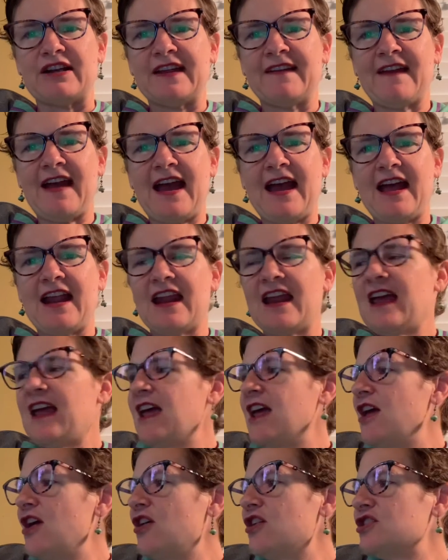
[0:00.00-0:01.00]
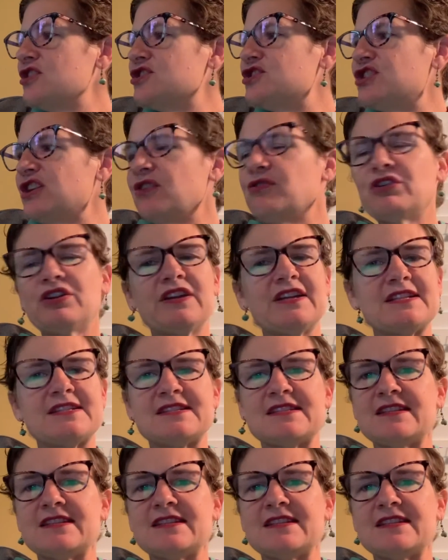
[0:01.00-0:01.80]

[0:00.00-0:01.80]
that, generalists,